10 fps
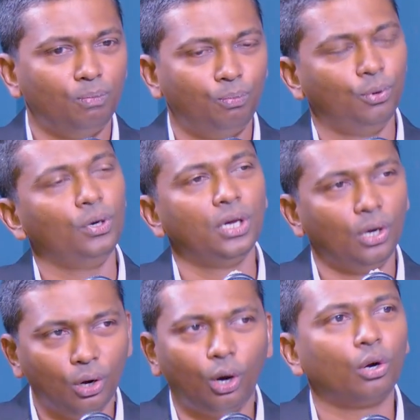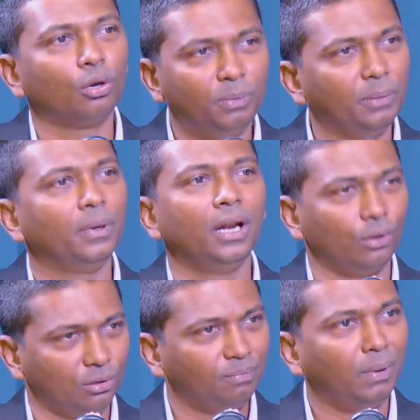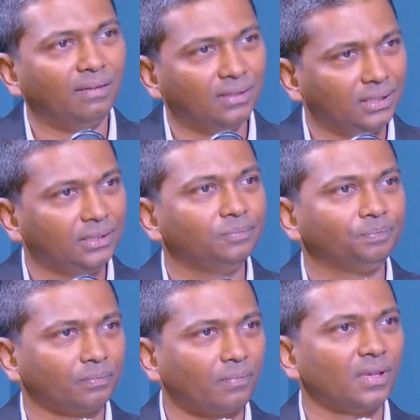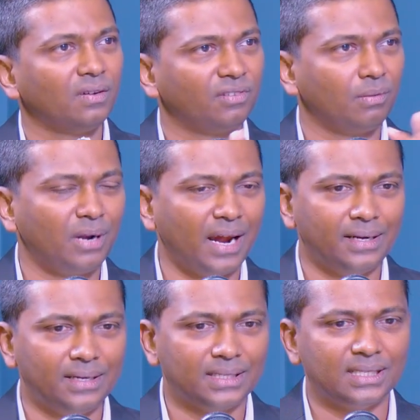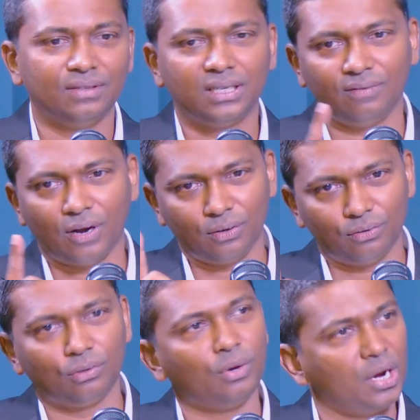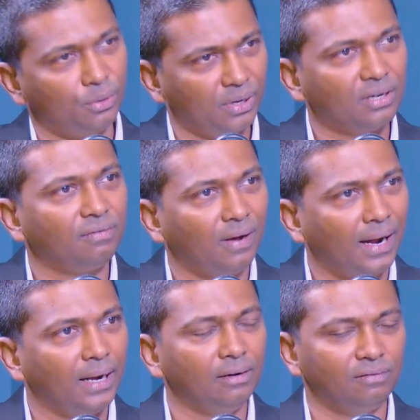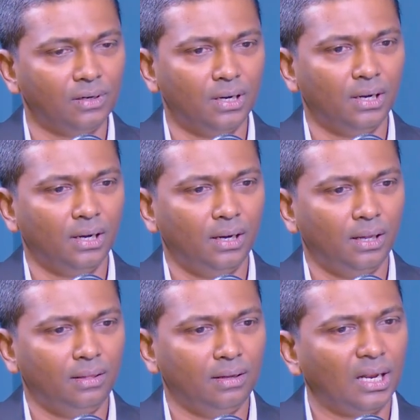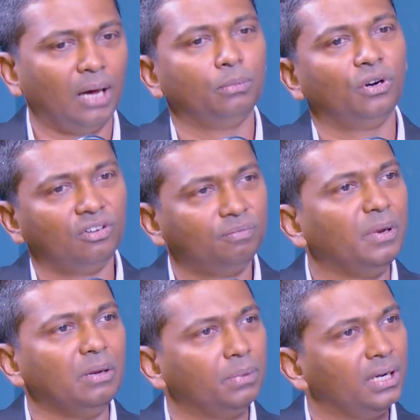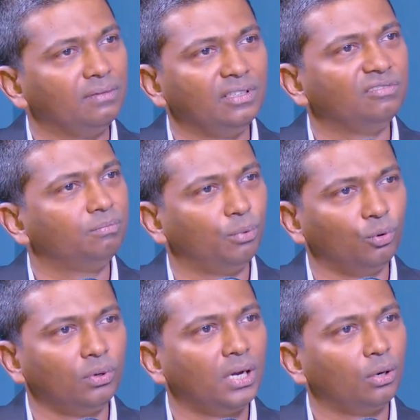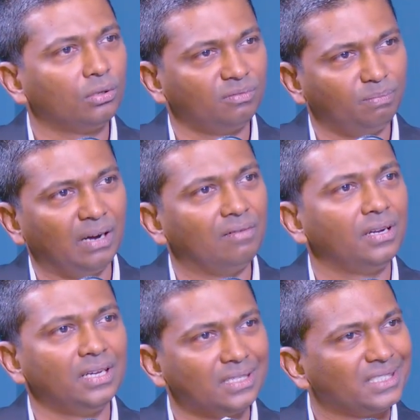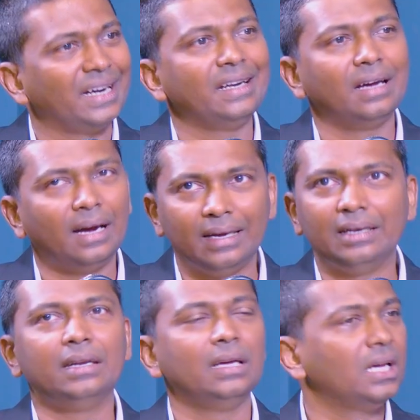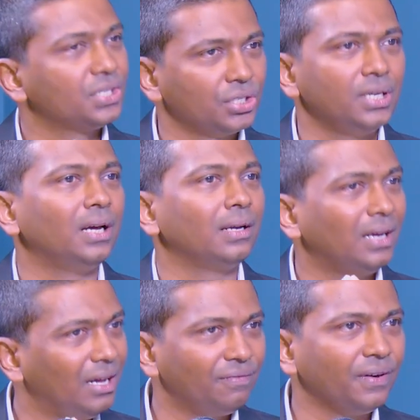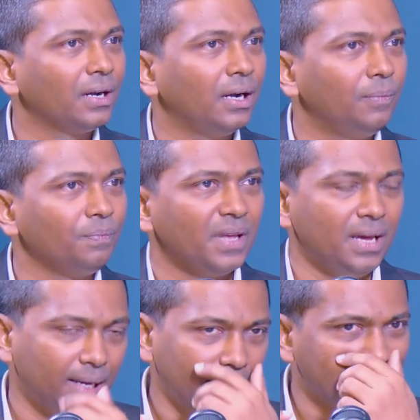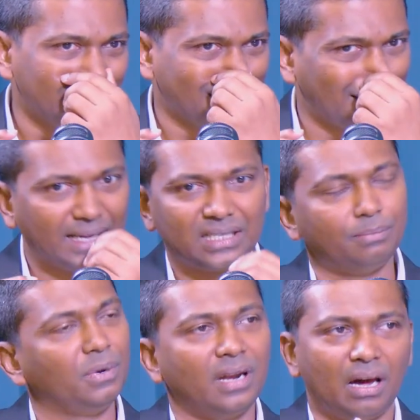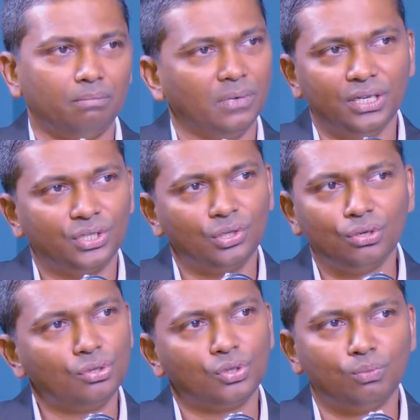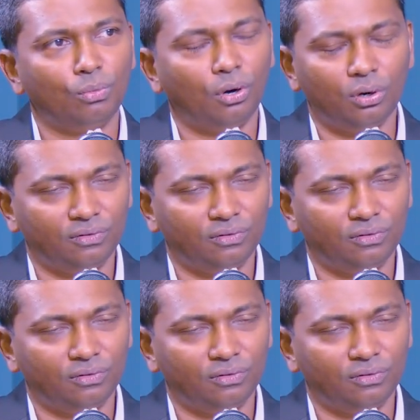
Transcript: pulled a lot of people out of poverty. From 1971 to 2025, the number of people we've pulled out of poverty in China, India, Sri Lanka, Africa is a sizable number. It's no small